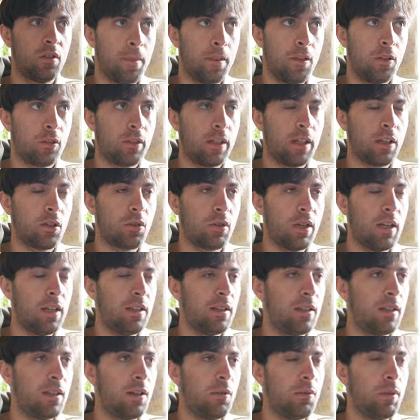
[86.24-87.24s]
Okay,
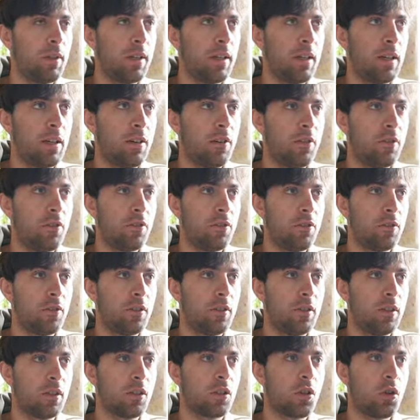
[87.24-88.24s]
great. Now we have
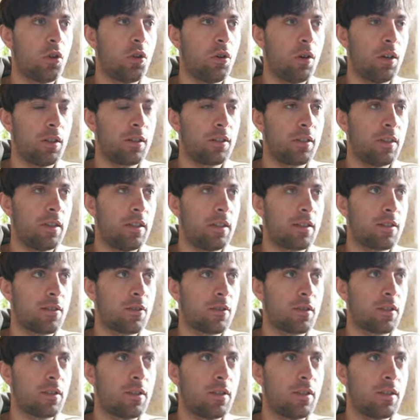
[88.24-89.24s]
a chord and it
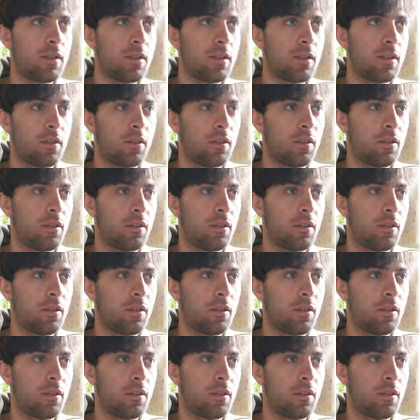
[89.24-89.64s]
sounds like this.